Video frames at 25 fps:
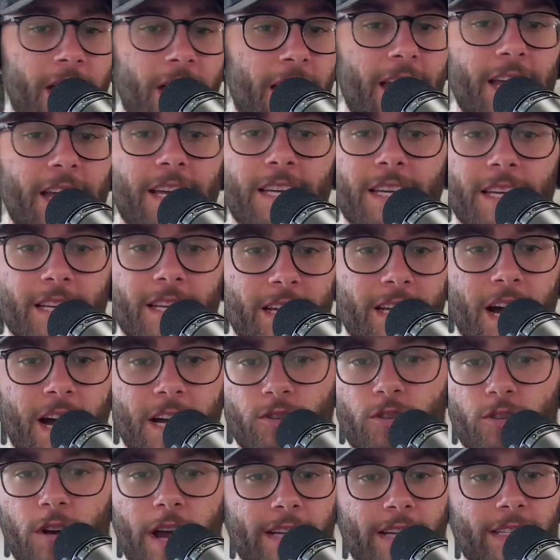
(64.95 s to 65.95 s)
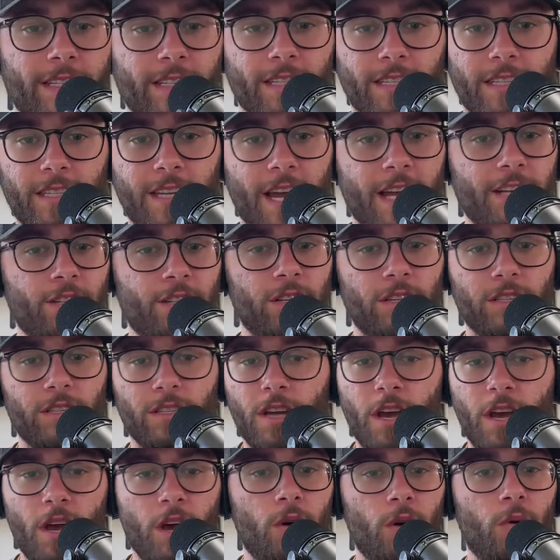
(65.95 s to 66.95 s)
inking contracts,
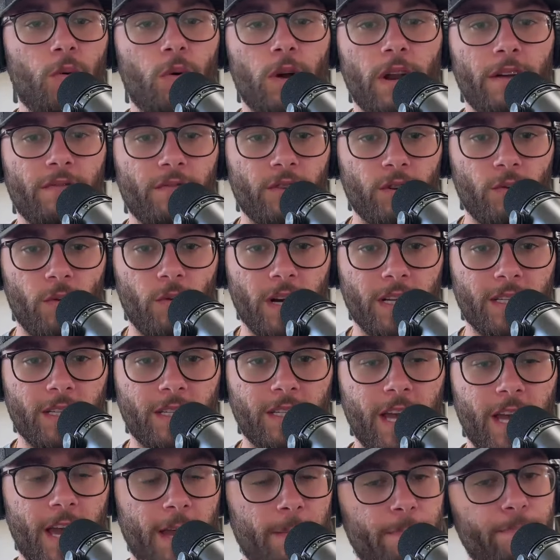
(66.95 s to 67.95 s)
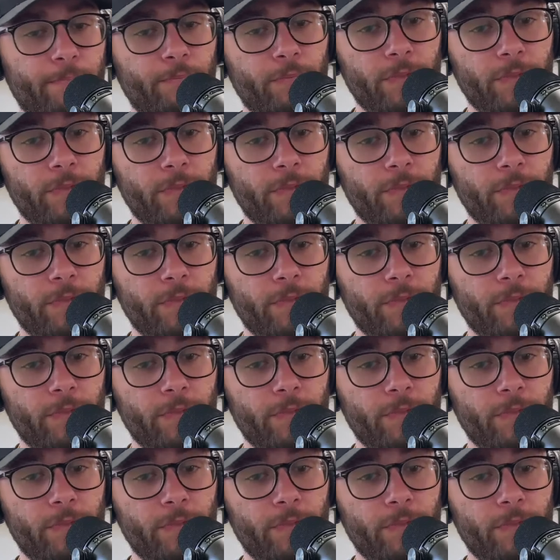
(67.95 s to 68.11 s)
extensions, whatever you want to say.